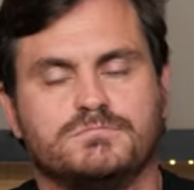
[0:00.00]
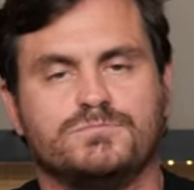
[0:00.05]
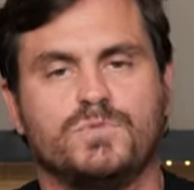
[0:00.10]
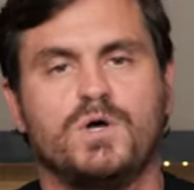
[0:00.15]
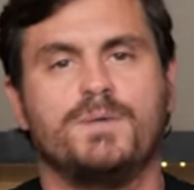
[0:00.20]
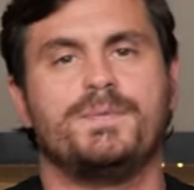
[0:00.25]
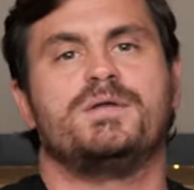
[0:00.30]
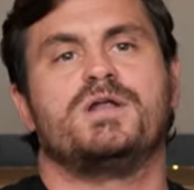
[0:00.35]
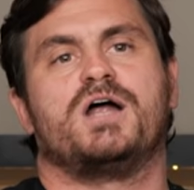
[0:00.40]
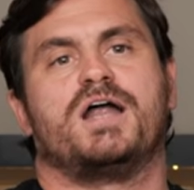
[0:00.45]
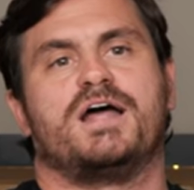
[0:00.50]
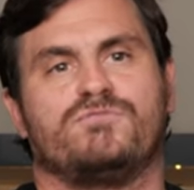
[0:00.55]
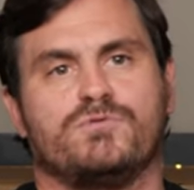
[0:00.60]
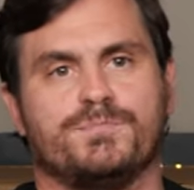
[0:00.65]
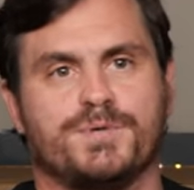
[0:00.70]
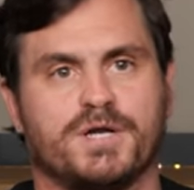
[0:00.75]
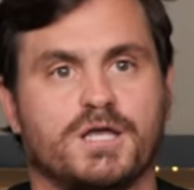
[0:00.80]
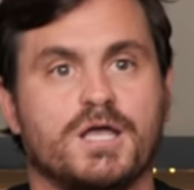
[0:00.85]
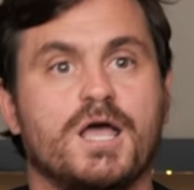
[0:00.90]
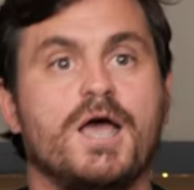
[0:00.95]
Well, maybe not
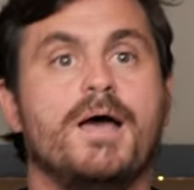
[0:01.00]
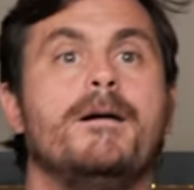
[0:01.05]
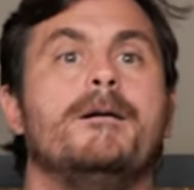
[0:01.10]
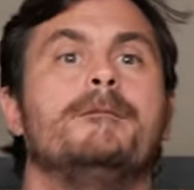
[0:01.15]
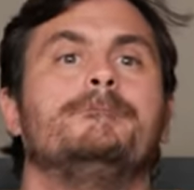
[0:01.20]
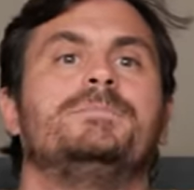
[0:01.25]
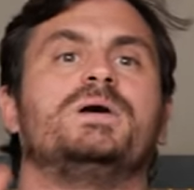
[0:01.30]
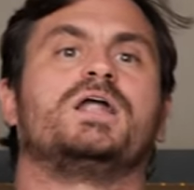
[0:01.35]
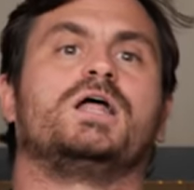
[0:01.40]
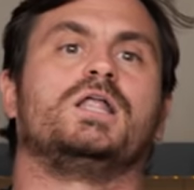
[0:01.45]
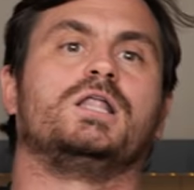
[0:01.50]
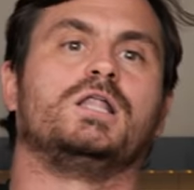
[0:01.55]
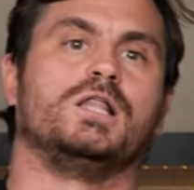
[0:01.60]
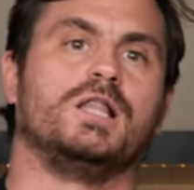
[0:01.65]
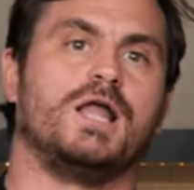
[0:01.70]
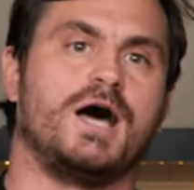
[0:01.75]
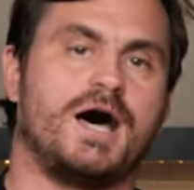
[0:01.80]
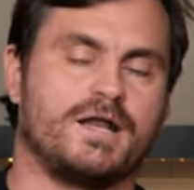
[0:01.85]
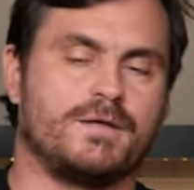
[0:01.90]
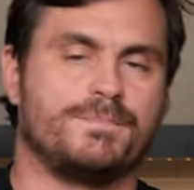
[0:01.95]
everybody, but a
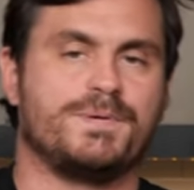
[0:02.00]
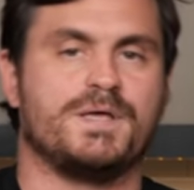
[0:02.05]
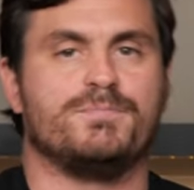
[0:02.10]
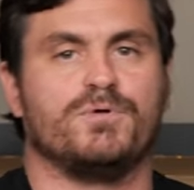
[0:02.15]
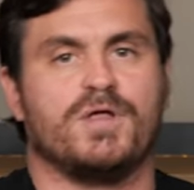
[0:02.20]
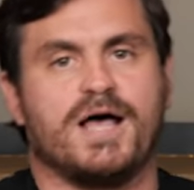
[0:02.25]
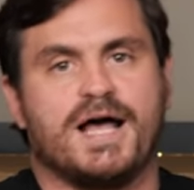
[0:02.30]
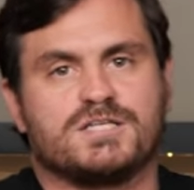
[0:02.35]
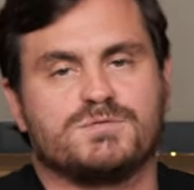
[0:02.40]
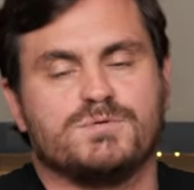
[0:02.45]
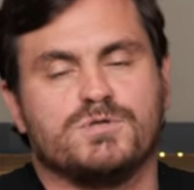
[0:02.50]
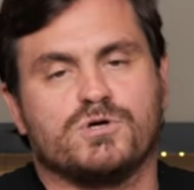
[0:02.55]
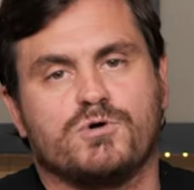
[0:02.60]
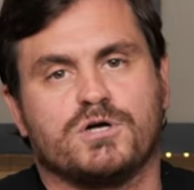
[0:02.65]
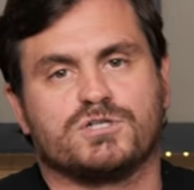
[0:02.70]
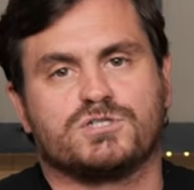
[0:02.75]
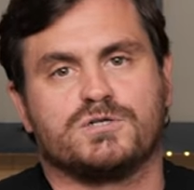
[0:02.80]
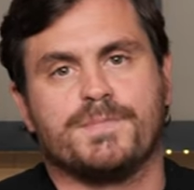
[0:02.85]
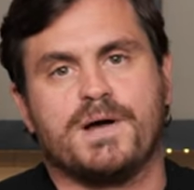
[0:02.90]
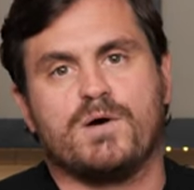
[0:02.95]
lot of people asked me the
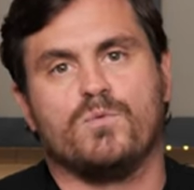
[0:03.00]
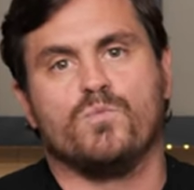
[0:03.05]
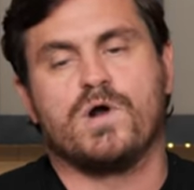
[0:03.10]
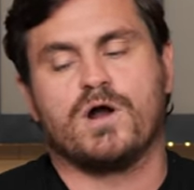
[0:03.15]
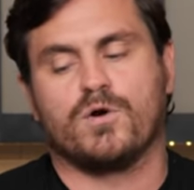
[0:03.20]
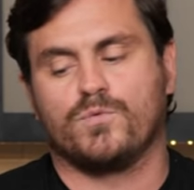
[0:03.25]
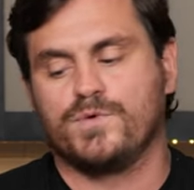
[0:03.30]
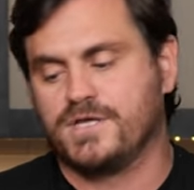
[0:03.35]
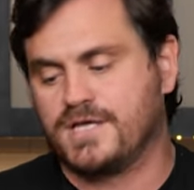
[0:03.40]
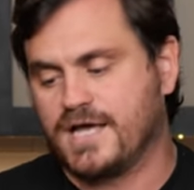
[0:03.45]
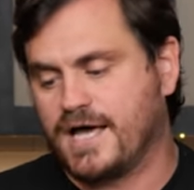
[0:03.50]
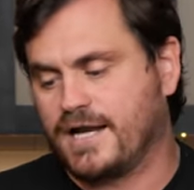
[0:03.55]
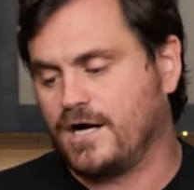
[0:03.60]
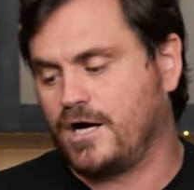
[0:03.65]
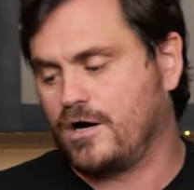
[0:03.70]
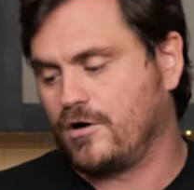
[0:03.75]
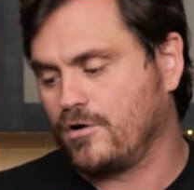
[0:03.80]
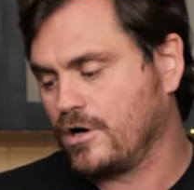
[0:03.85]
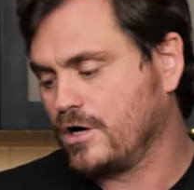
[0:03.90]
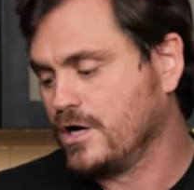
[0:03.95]
question about where we get
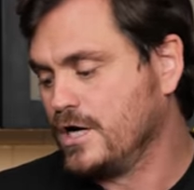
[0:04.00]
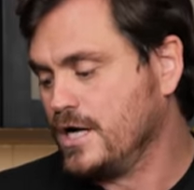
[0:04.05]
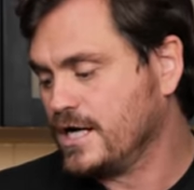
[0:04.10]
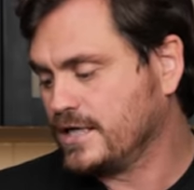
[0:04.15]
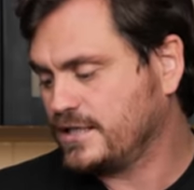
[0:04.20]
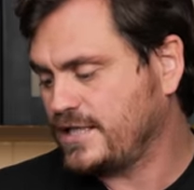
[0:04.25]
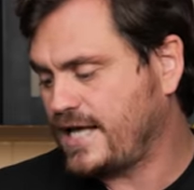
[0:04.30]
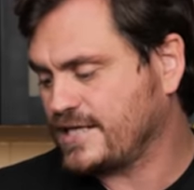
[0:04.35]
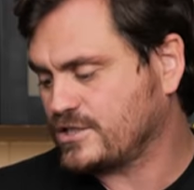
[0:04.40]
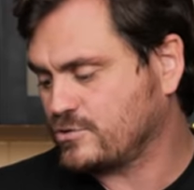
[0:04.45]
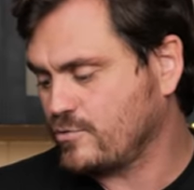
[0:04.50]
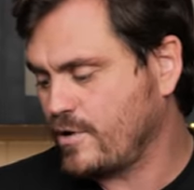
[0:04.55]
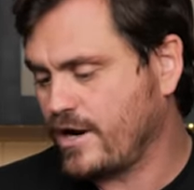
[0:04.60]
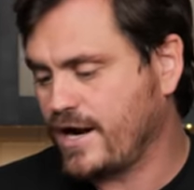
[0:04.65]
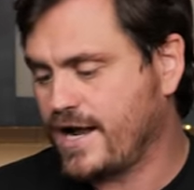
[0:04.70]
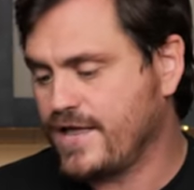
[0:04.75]
our glassware.